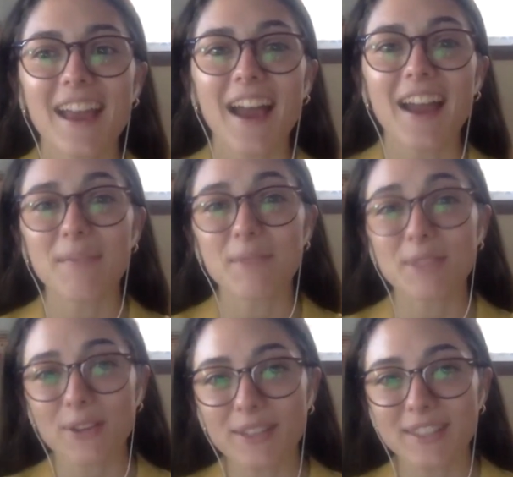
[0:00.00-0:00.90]
I am
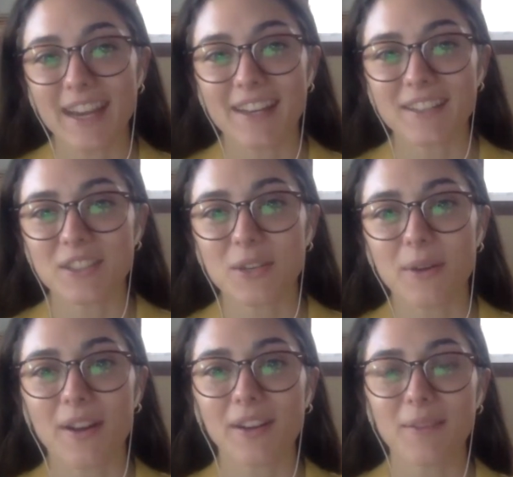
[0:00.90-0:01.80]
so excited to
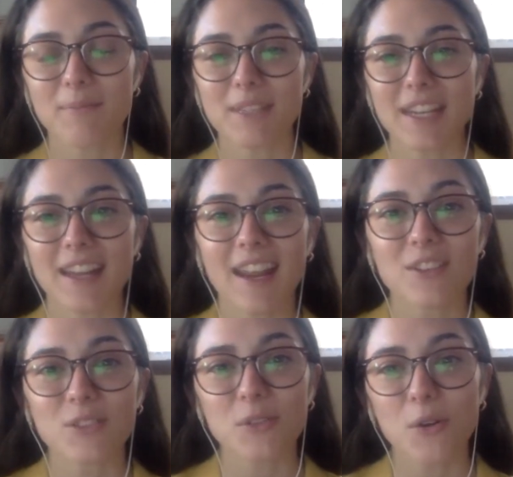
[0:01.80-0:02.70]
welcome Dean
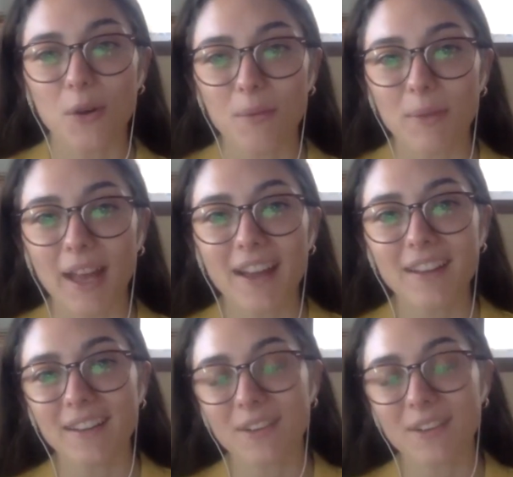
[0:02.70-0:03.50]
Andrew Cornblatt,